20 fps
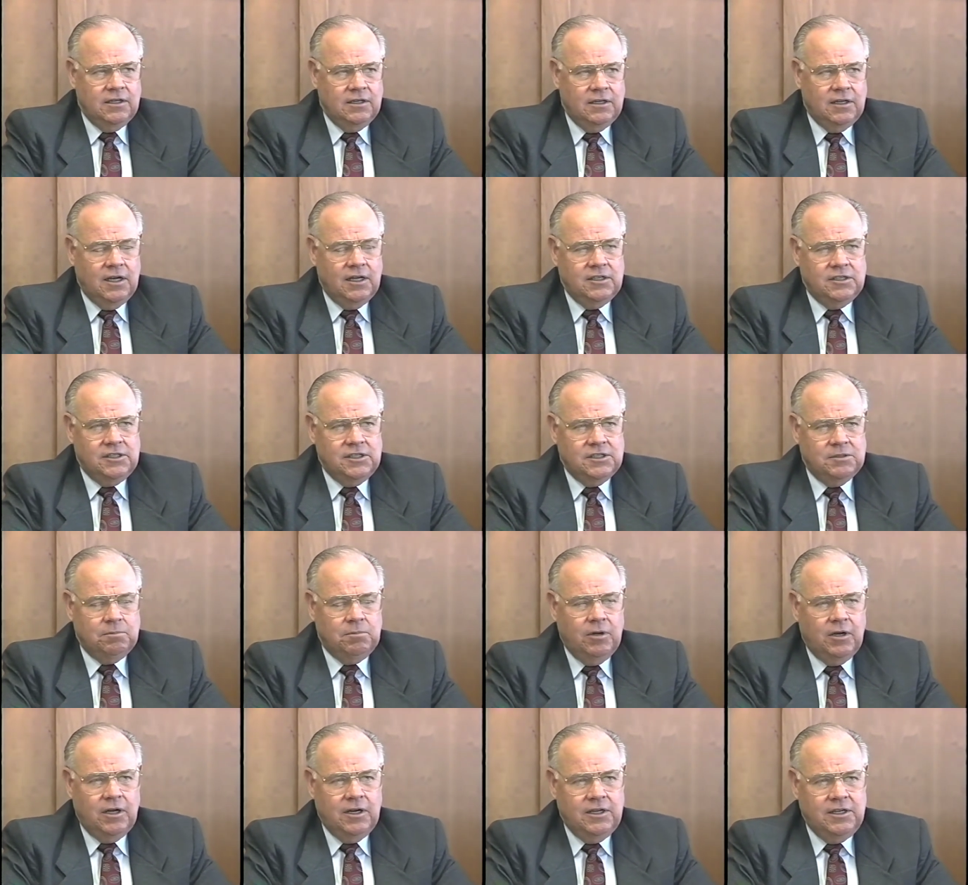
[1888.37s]
not
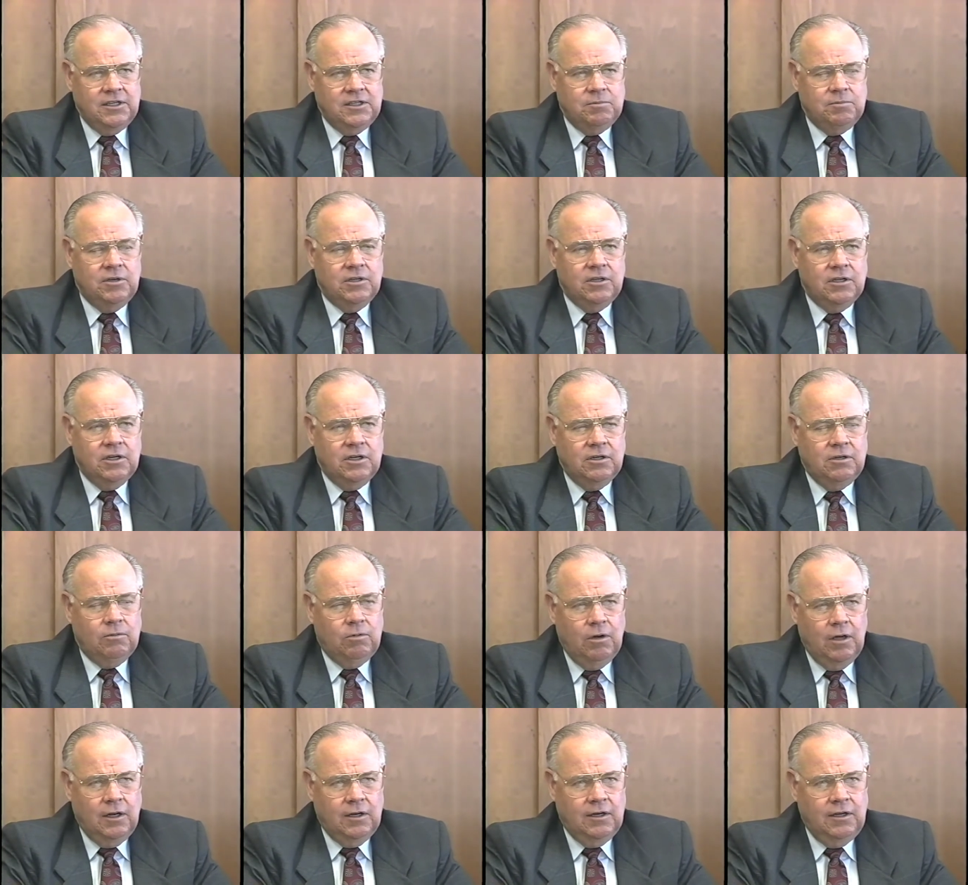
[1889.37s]
just bodies, but good
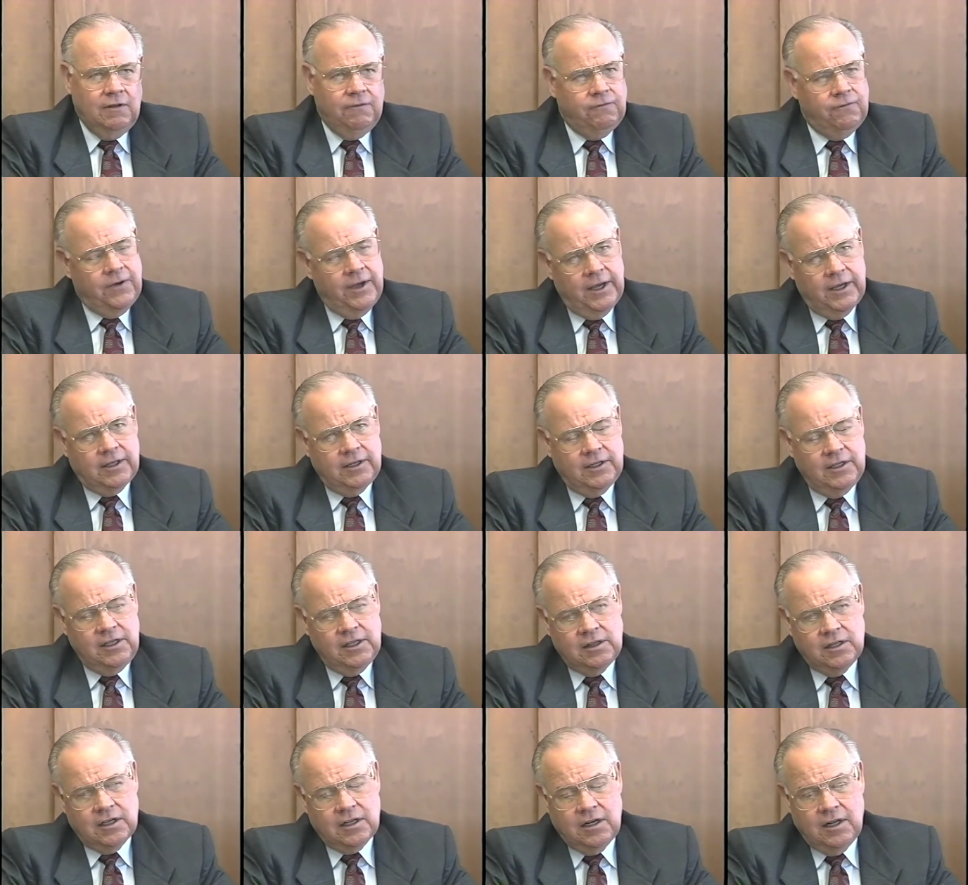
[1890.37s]
quality faculty
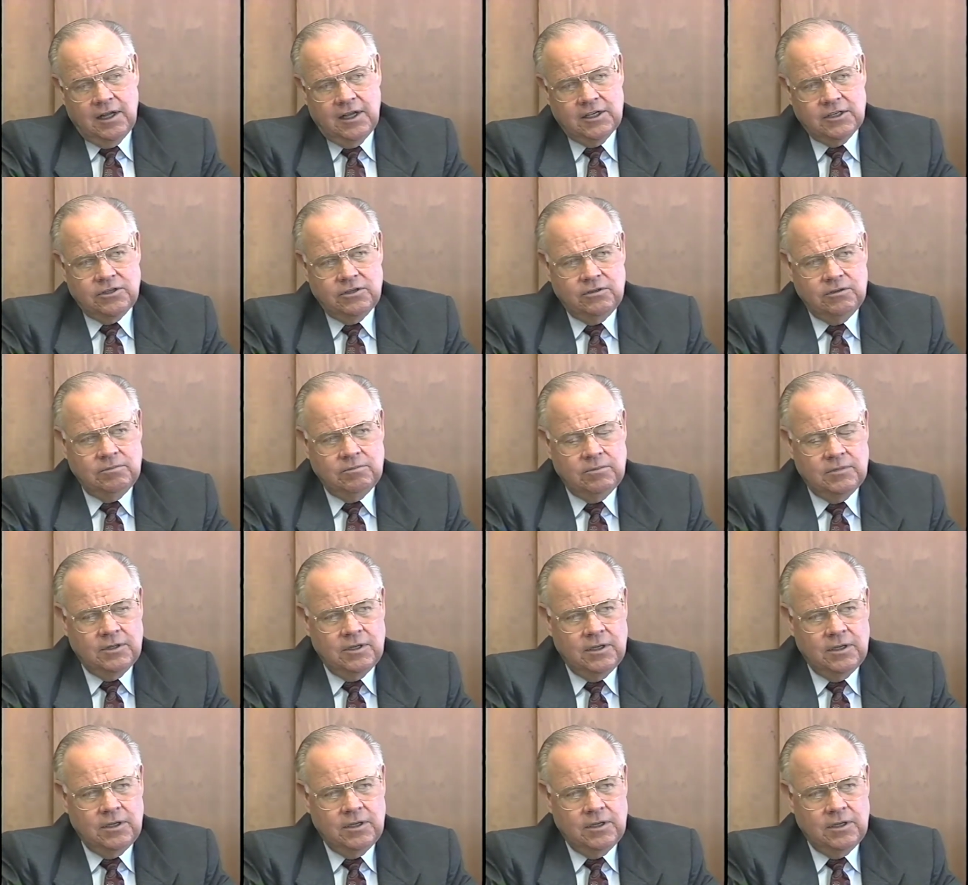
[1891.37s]
in the classroom